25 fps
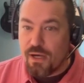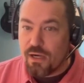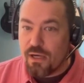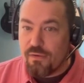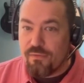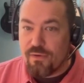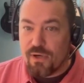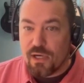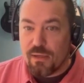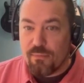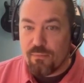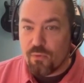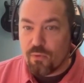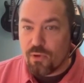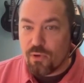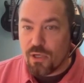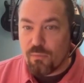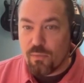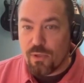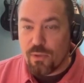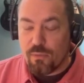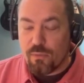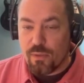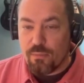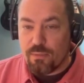very, very
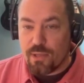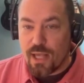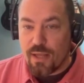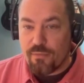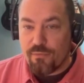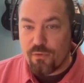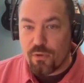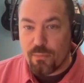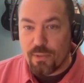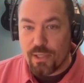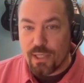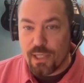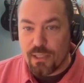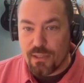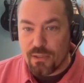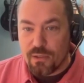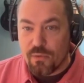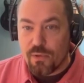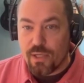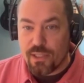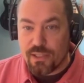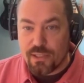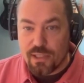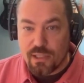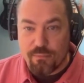important when replatforming and
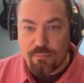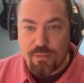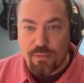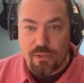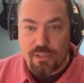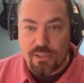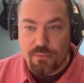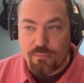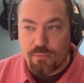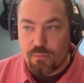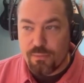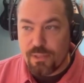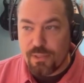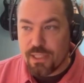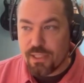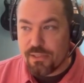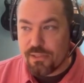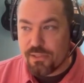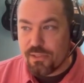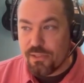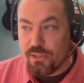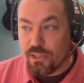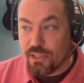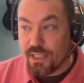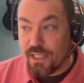going to composable,
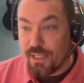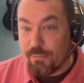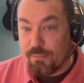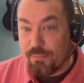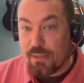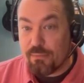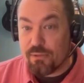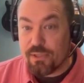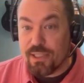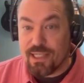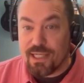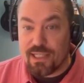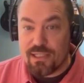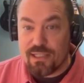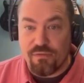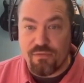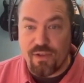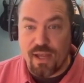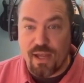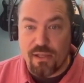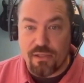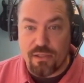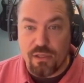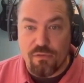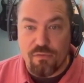because you're going to be able to get to
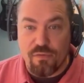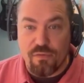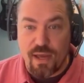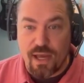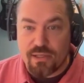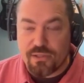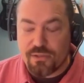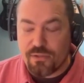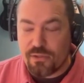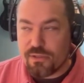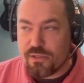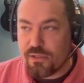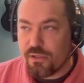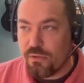value faster.